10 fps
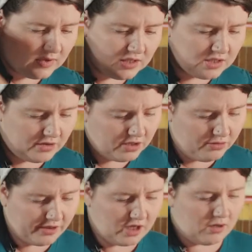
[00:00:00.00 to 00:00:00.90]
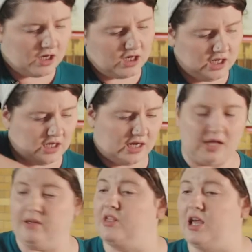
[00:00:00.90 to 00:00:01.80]
So I don't think I'm gonna need any
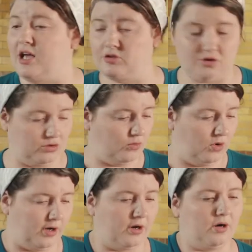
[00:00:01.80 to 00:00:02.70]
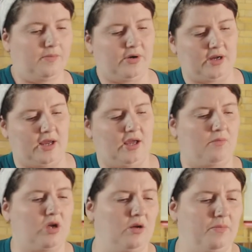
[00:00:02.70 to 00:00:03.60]
of the extra water, but I am
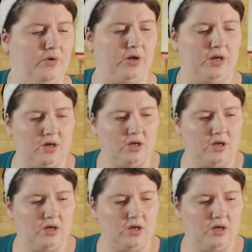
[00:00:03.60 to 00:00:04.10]
gonna put it